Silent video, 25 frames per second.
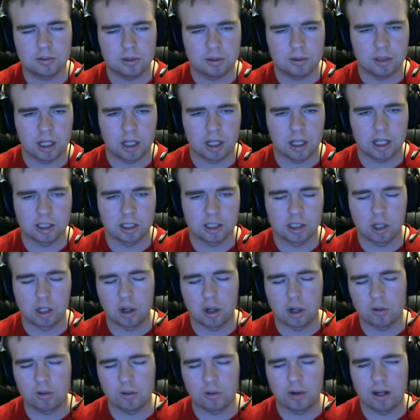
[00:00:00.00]

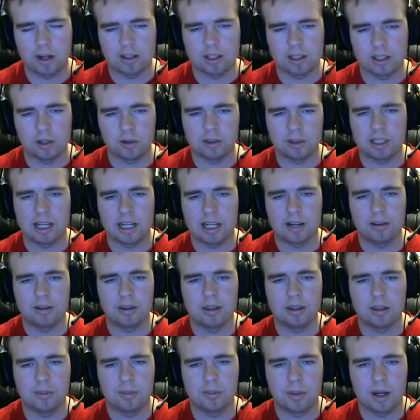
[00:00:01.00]
go over and then hold
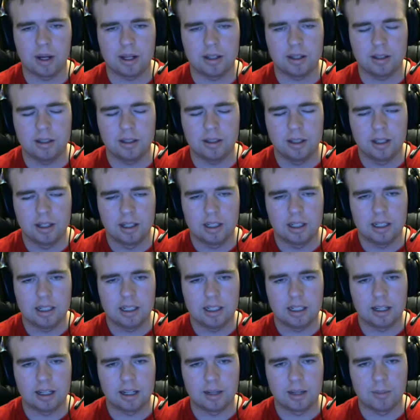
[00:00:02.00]
down the button,
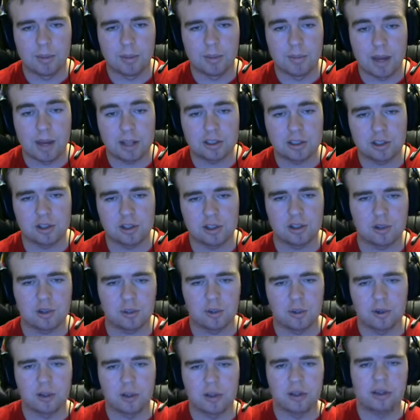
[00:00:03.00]
a message
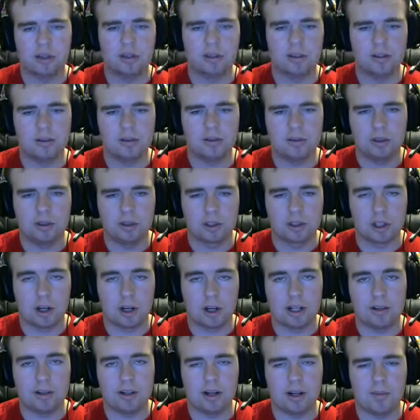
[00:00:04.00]
you'll start
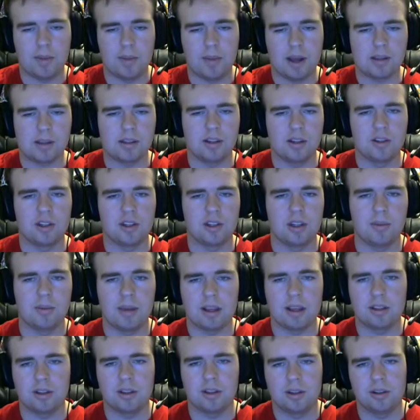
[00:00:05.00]
hearing a message, and the
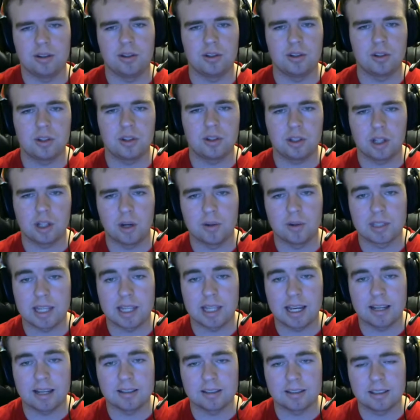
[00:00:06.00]
message goes
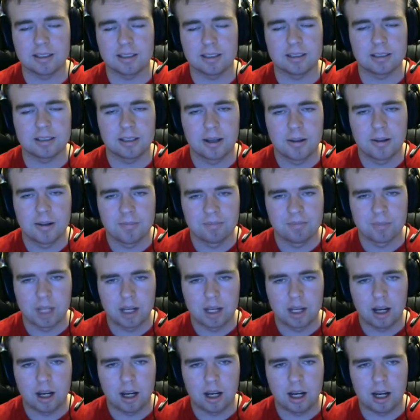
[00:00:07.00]
as this.
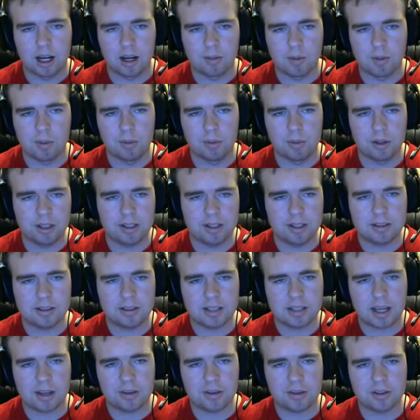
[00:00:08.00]
1,000,000
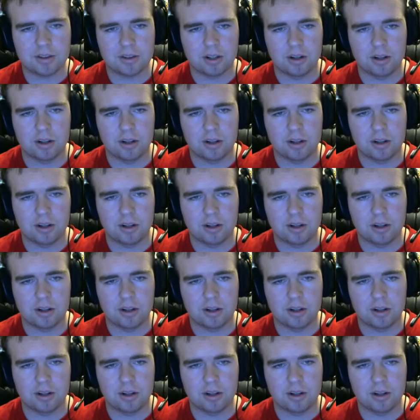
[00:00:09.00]
deaths are